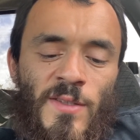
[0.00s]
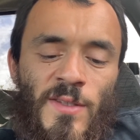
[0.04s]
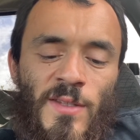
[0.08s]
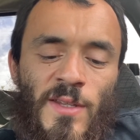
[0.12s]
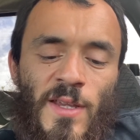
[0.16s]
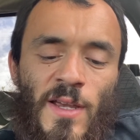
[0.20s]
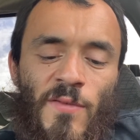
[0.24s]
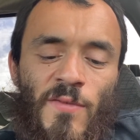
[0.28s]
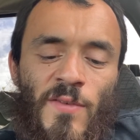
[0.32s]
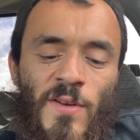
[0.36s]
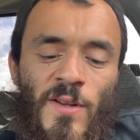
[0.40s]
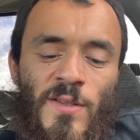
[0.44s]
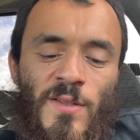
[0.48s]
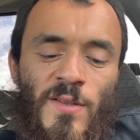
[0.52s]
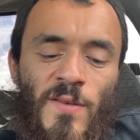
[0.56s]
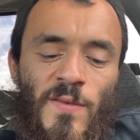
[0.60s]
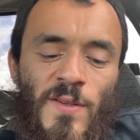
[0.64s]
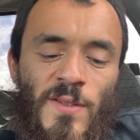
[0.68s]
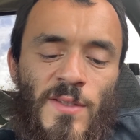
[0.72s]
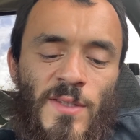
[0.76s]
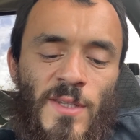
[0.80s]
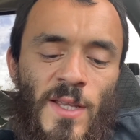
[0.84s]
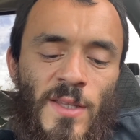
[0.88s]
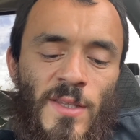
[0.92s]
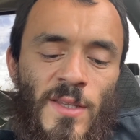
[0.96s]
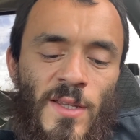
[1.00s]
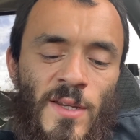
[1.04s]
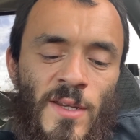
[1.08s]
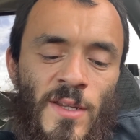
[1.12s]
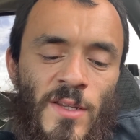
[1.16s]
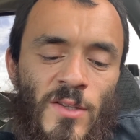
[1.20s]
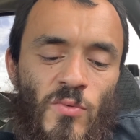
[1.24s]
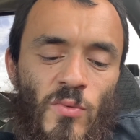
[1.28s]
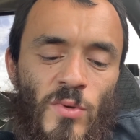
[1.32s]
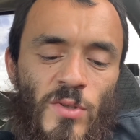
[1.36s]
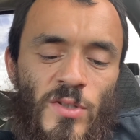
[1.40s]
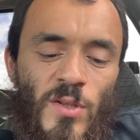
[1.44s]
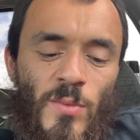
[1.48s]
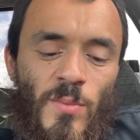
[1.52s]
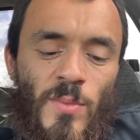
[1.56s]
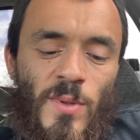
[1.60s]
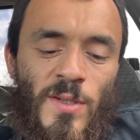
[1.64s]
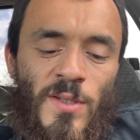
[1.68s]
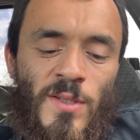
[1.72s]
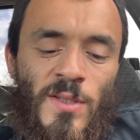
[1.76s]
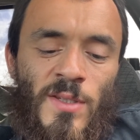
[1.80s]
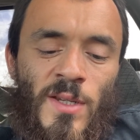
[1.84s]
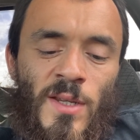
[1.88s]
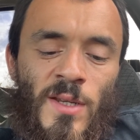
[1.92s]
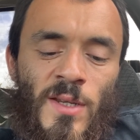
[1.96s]
the evidence of the sentence was to be
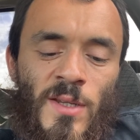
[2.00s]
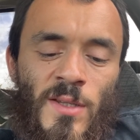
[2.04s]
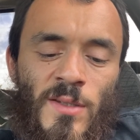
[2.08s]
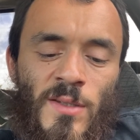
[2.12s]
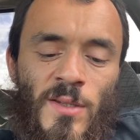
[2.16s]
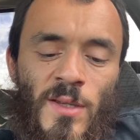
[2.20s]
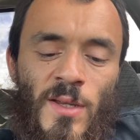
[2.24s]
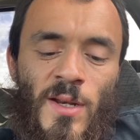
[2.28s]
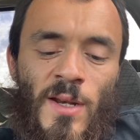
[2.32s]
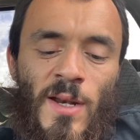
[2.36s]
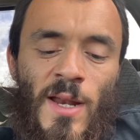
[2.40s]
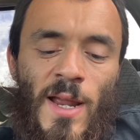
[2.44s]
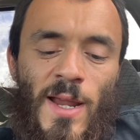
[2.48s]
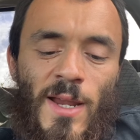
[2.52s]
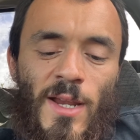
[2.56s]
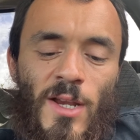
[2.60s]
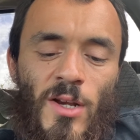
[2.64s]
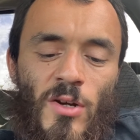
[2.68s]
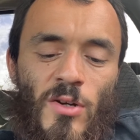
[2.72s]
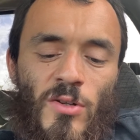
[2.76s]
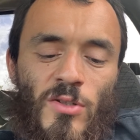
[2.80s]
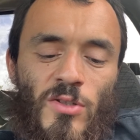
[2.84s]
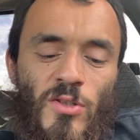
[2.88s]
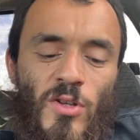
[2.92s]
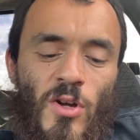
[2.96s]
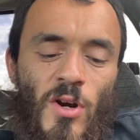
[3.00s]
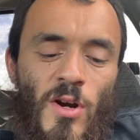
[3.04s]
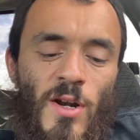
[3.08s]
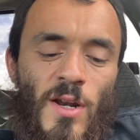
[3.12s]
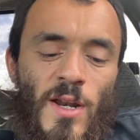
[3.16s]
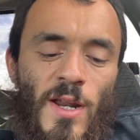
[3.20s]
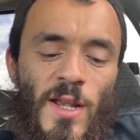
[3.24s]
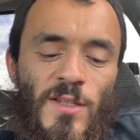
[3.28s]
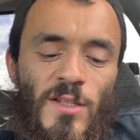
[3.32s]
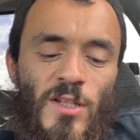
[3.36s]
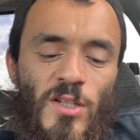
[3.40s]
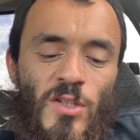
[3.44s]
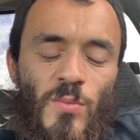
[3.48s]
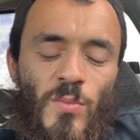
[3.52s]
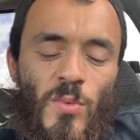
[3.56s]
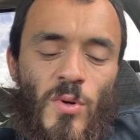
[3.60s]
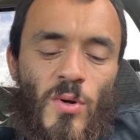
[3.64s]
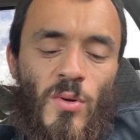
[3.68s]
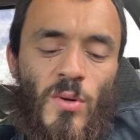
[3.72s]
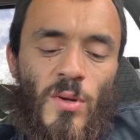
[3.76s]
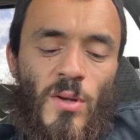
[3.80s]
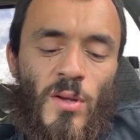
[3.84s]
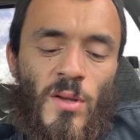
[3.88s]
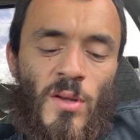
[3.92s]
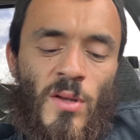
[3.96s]
seen, he said, and I here started as he
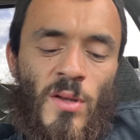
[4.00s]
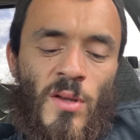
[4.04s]
spoke,